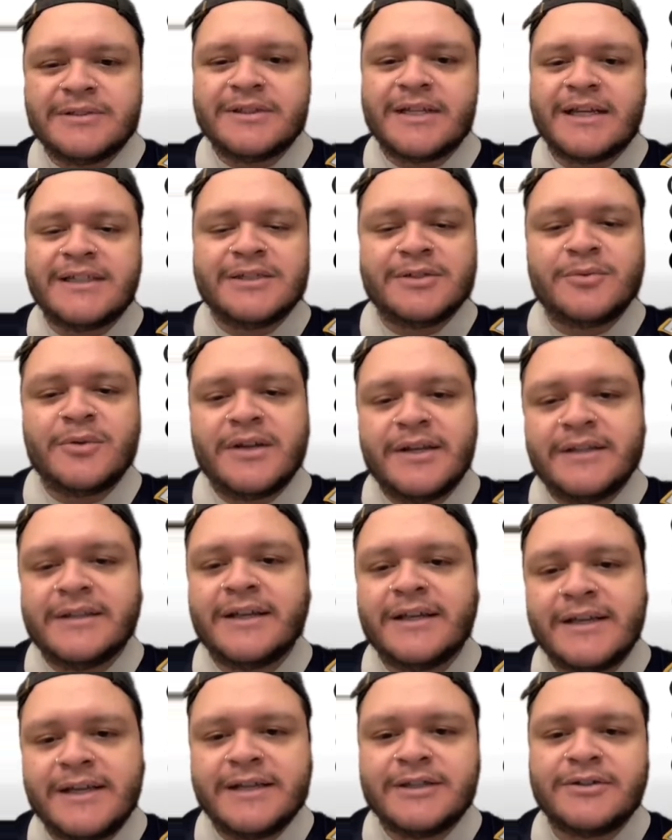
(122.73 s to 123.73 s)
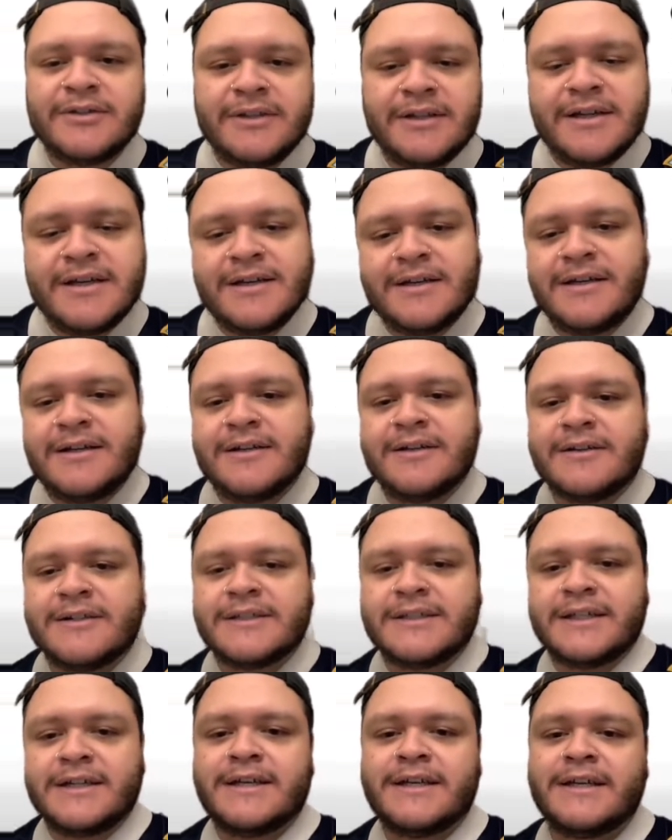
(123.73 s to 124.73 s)
I just wanted that extra luck on our
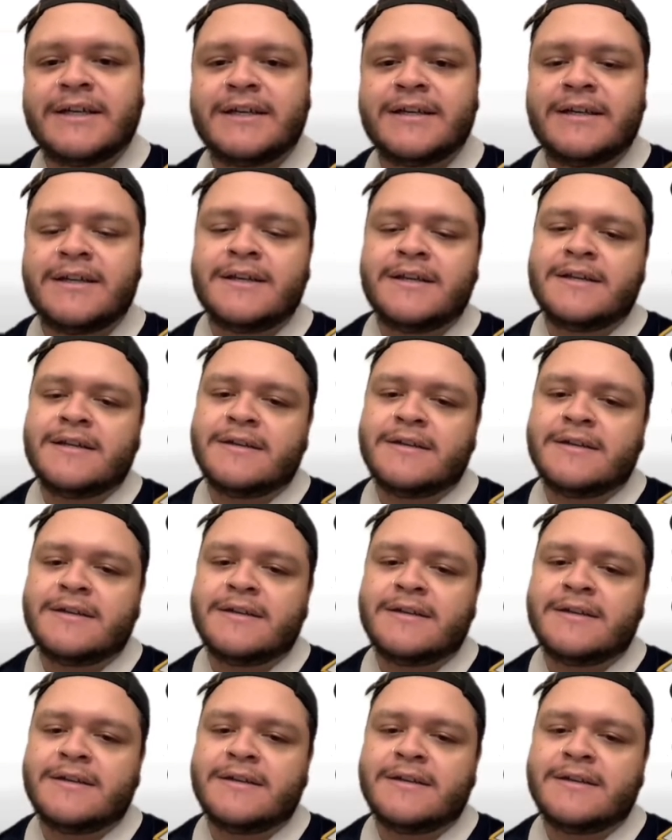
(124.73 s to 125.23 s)
side.